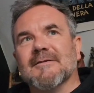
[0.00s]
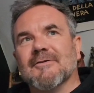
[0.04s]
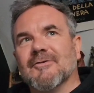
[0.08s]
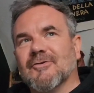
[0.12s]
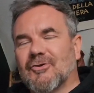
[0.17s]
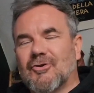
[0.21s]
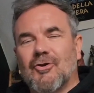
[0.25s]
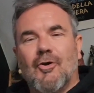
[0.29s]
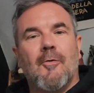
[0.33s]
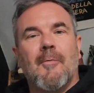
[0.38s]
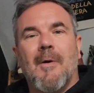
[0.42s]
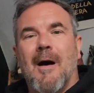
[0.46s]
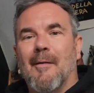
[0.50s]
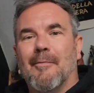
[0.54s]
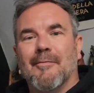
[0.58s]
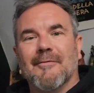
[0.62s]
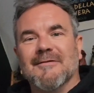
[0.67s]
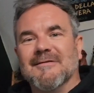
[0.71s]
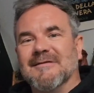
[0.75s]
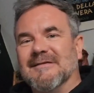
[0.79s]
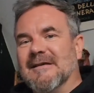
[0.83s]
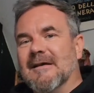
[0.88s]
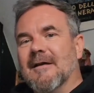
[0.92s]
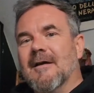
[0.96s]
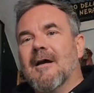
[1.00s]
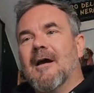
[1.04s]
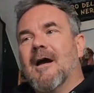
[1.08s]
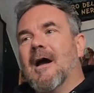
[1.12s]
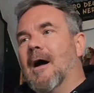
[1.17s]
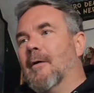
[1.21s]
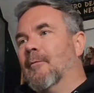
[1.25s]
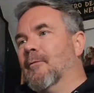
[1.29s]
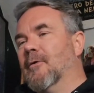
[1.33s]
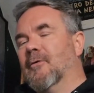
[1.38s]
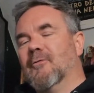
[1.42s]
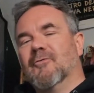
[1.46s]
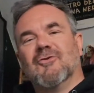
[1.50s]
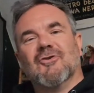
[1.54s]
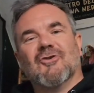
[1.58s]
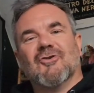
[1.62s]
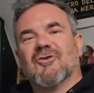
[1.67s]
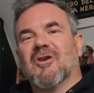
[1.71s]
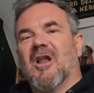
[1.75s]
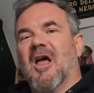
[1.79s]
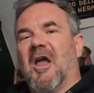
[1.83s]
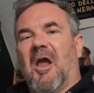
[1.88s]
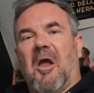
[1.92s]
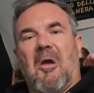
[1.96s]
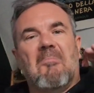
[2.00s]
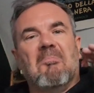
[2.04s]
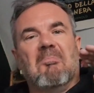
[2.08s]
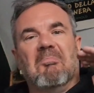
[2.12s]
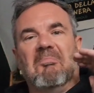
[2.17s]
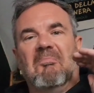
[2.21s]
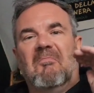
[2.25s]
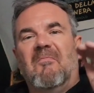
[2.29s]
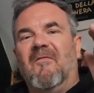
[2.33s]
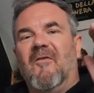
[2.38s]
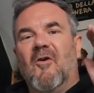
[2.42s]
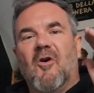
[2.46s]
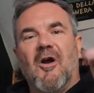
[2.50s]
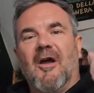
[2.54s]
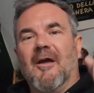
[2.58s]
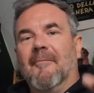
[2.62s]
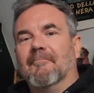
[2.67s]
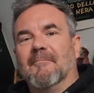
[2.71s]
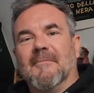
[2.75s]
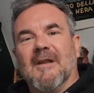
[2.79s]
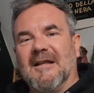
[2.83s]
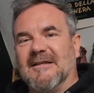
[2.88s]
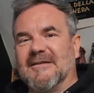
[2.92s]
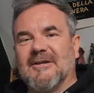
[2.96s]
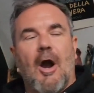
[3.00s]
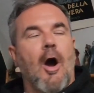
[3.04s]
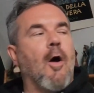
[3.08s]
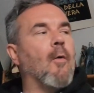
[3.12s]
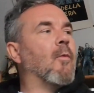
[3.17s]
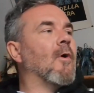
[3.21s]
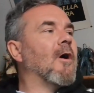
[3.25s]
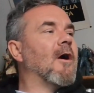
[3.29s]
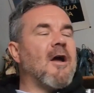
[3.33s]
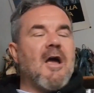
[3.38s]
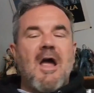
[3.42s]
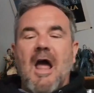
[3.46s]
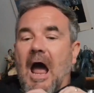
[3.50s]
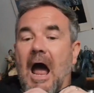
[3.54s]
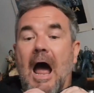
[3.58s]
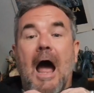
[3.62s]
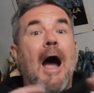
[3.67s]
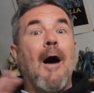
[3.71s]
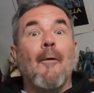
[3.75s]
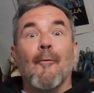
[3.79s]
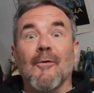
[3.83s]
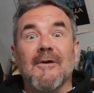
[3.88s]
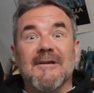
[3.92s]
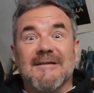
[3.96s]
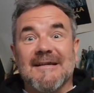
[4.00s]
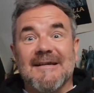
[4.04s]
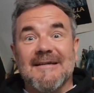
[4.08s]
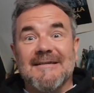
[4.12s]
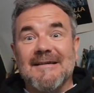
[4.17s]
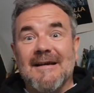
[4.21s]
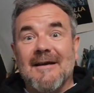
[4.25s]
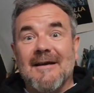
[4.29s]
something happened, and we were just like, fuck it, let's go. And we did,